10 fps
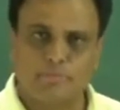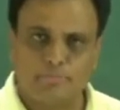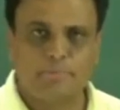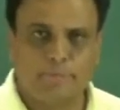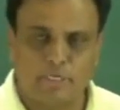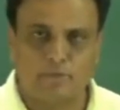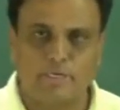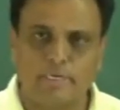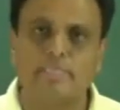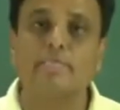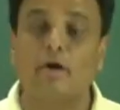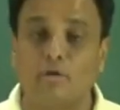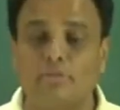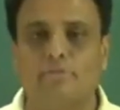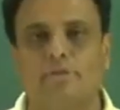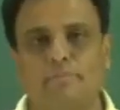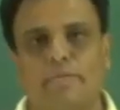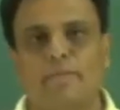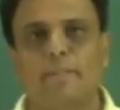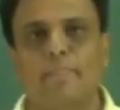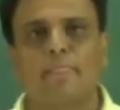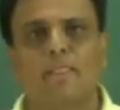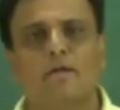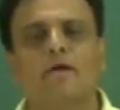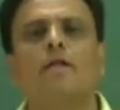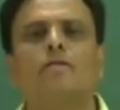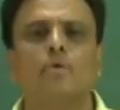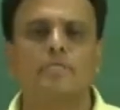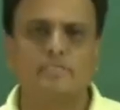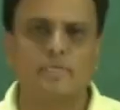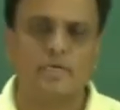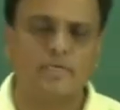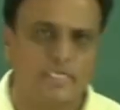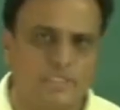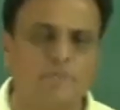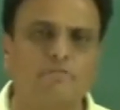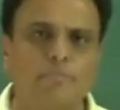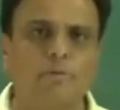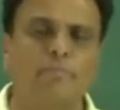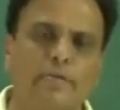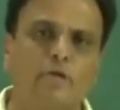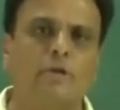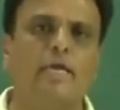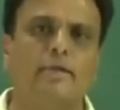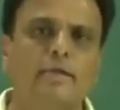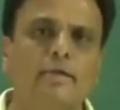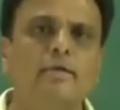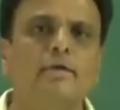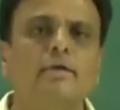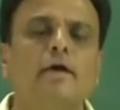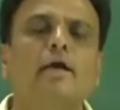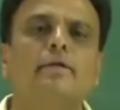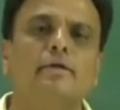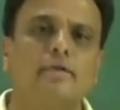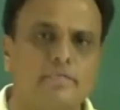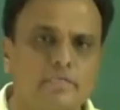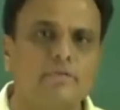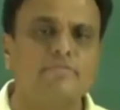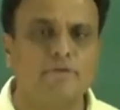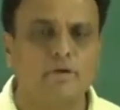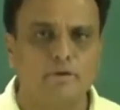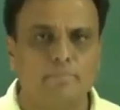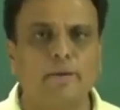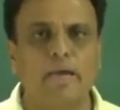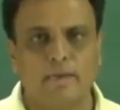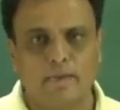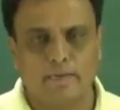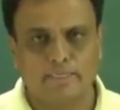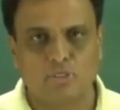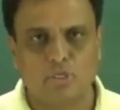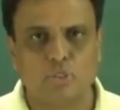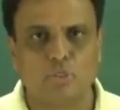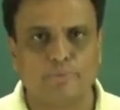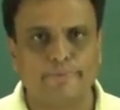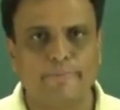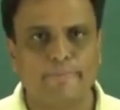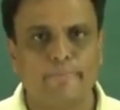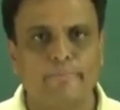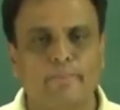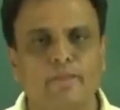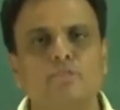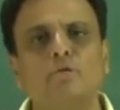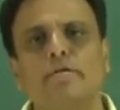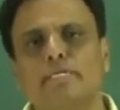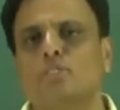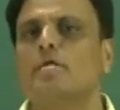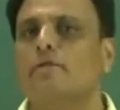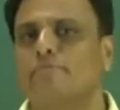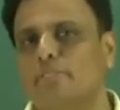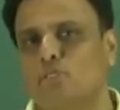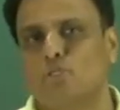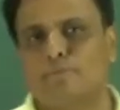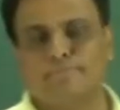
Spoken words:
of perpendicular lines, how they will be, and what is the condition for perpendicularity and the condition for parallel lines also. So let us start with this.